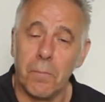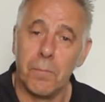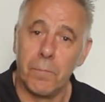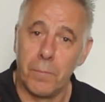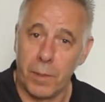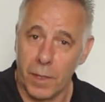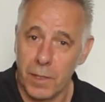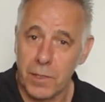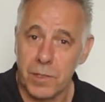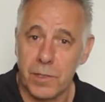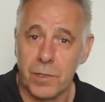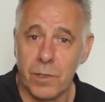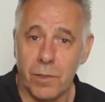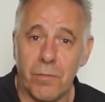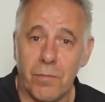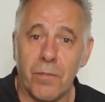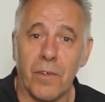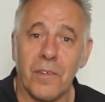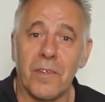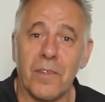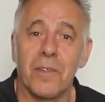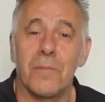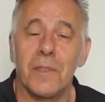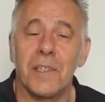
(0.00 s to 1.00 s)
pissed off
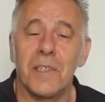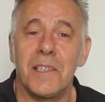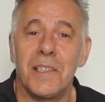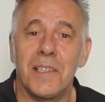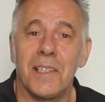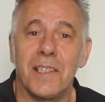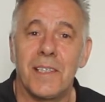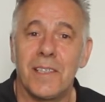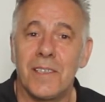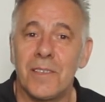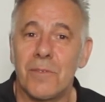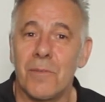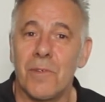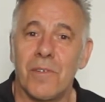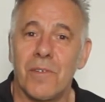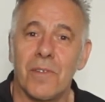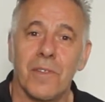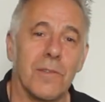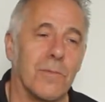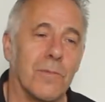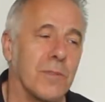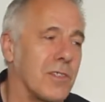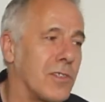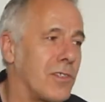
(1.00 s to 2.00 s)
with him that he did, because we
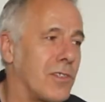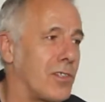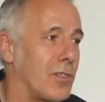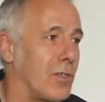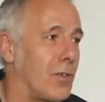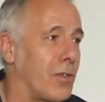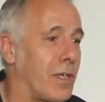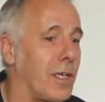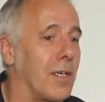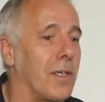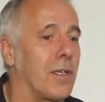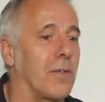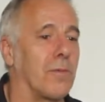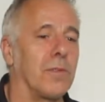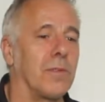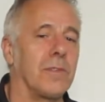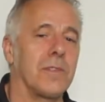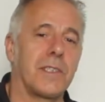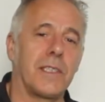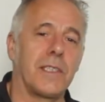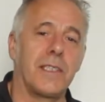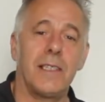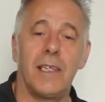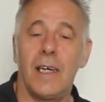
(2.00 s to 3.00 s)
thought it was shocking
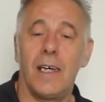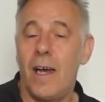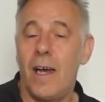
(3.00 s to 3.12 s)
quality,